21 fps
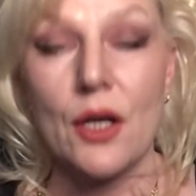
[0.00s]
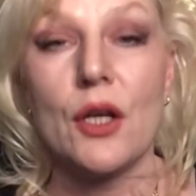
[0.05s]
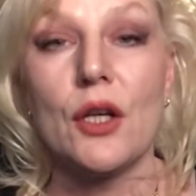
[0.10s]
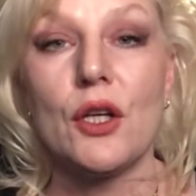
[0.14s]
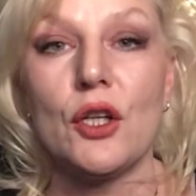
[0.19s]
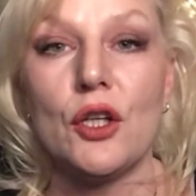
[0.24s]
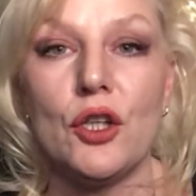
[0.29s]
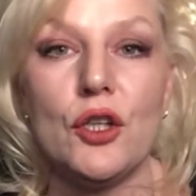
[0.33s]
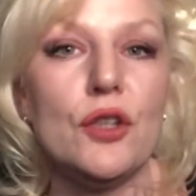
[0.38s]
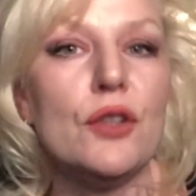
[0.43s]

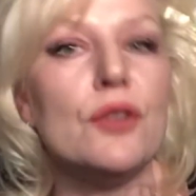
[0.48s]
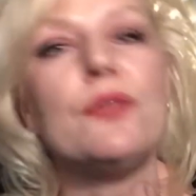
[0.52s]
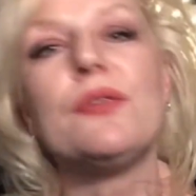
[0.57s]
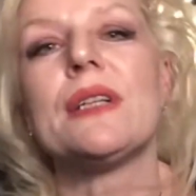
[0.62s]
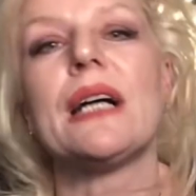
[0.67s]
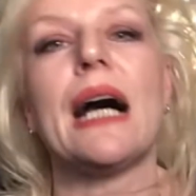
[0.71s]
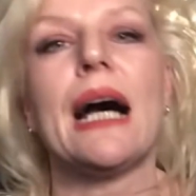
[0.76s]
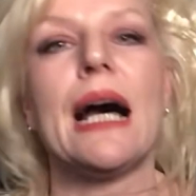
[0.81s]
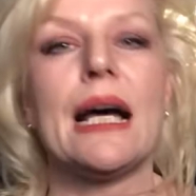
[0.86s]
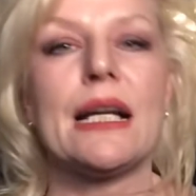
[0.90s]
you've
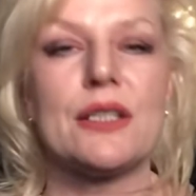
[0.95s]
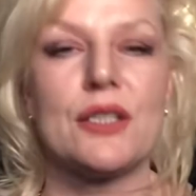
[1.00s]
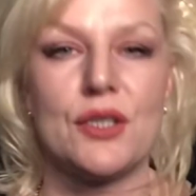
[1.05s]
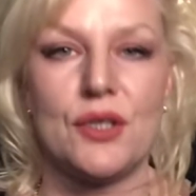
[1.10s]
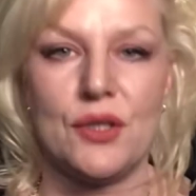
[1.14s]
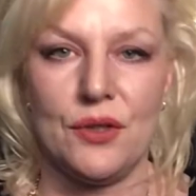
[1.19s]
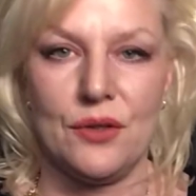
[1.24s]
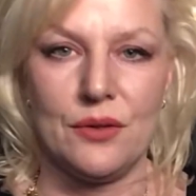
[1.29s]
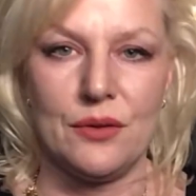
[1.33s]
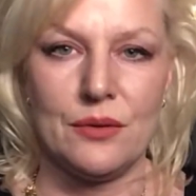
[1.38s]
got
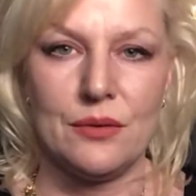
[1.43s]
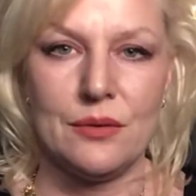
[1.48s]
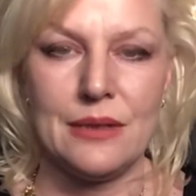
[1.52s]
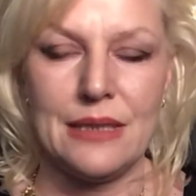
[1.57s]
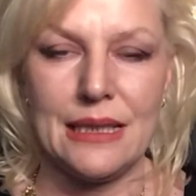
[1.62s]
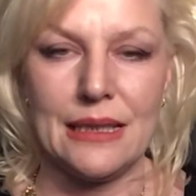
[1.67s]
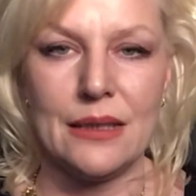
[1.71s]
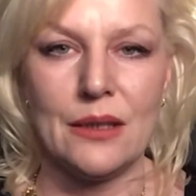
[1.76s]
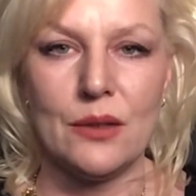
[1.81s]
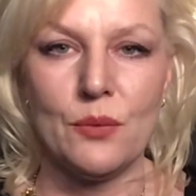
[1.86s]
to
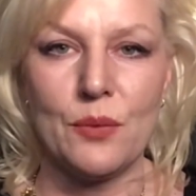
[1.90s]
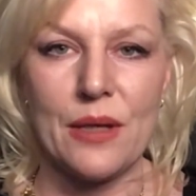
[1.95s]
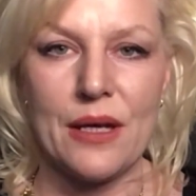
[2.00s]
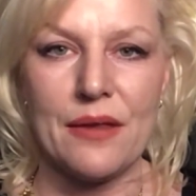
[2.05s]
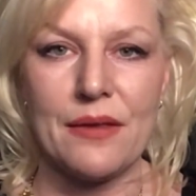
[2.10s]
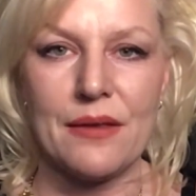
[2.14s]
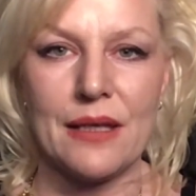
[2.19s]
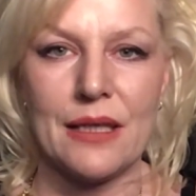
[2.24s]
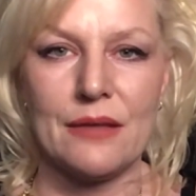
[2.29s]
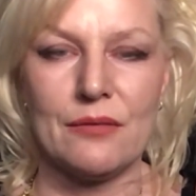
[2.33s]
deal
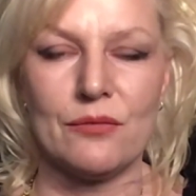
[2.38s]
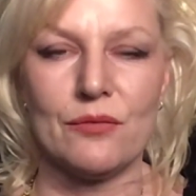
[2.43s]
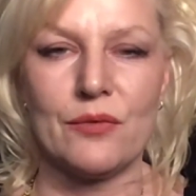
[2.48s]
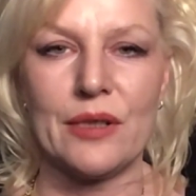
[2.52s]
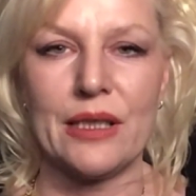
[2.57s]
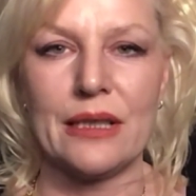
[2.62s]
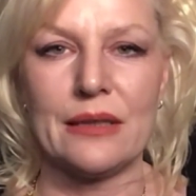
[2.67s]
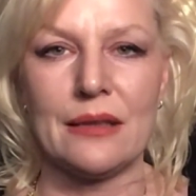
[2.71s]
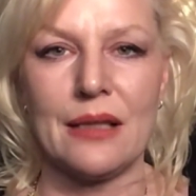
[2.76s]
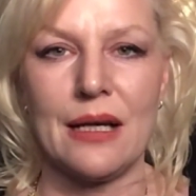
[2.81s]
with it and
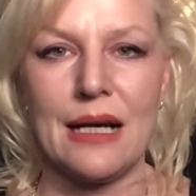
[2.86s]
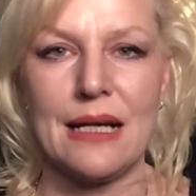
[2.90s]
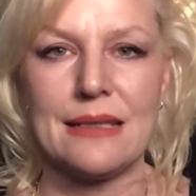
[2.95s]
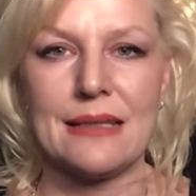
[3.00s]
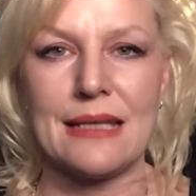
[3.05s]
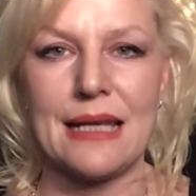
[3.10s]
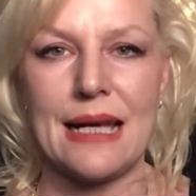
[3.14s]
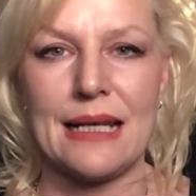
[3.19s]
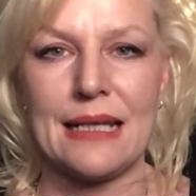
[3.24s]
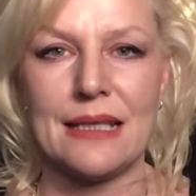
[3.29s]
realize
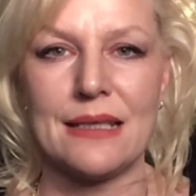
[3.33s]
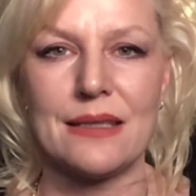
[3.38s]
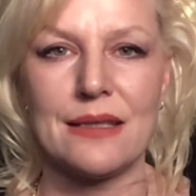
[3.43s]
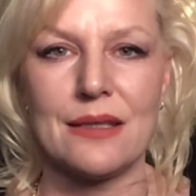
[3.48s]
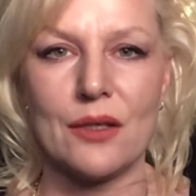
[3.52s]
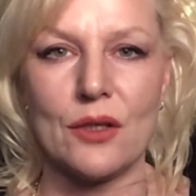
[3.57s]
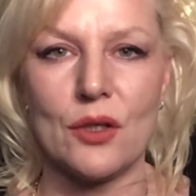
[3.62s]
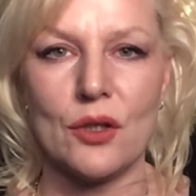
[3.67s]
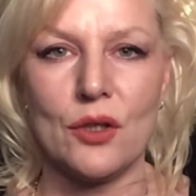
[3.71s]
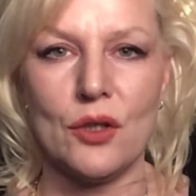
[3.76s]
that it's
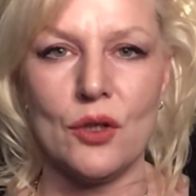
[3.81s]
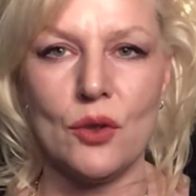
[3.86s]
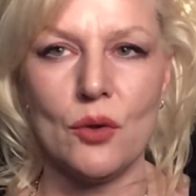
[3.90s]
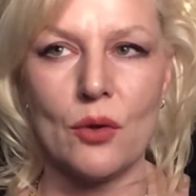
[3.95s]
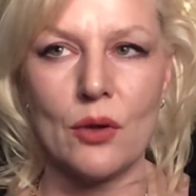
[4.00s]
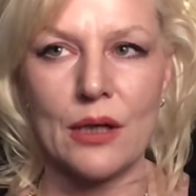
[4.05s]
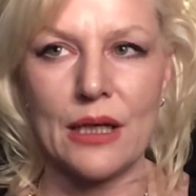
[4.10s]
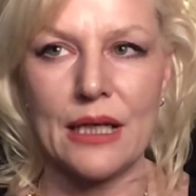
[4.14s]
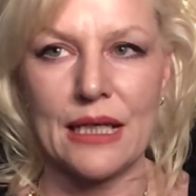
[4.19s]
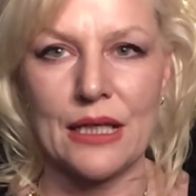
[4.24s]

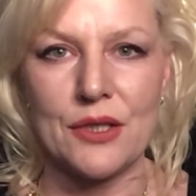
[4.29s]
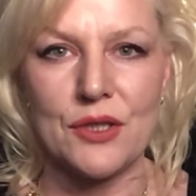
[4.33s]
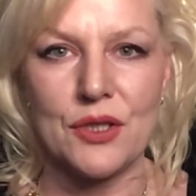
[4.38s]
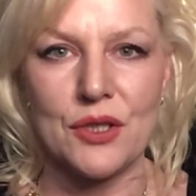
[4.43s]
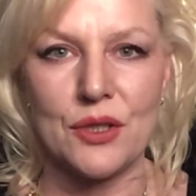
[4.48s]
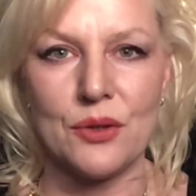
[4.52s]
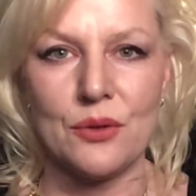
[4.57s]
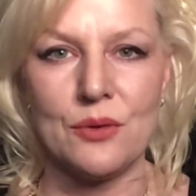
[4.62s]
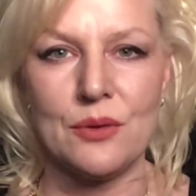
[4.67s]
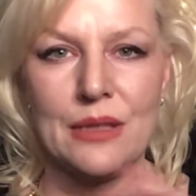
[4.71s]
your
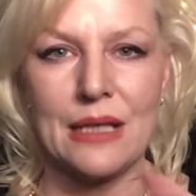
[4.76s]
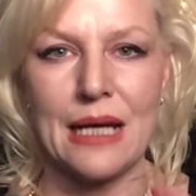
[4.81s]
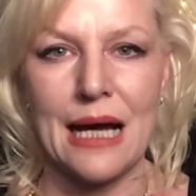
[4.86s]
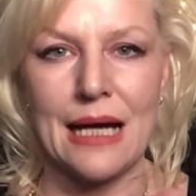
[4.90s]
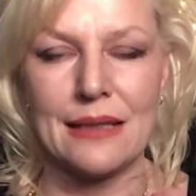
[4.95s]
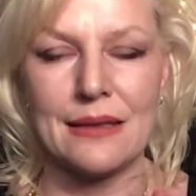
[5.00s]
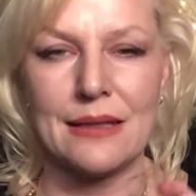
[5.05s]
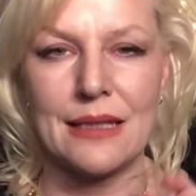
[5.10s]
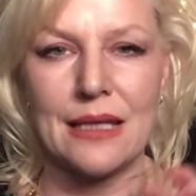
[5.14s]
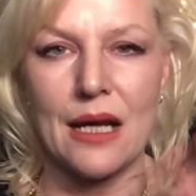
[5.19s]
issue,
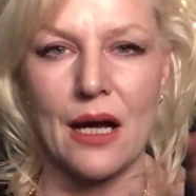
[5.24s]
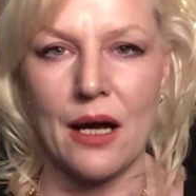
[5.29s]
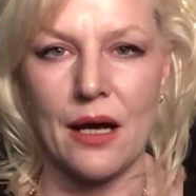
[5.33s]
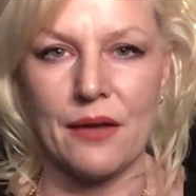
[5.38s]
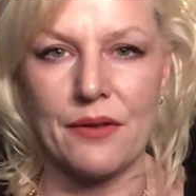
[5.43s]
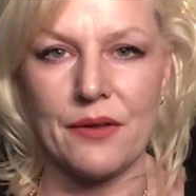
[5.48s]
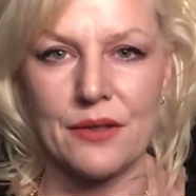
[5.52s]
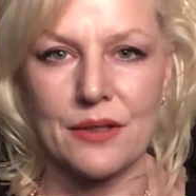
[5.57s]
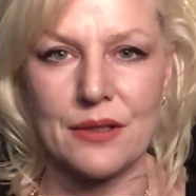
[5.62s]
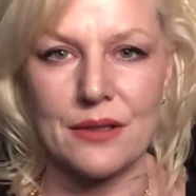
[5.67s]
not the
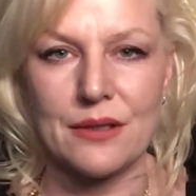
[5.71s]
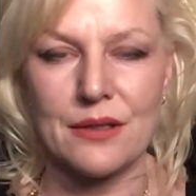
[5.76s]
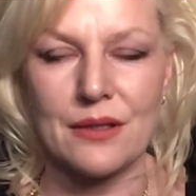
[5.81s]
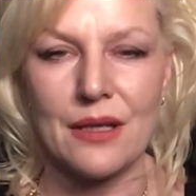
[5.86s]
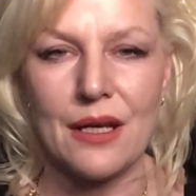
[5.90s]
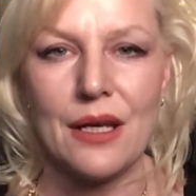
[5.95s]
others.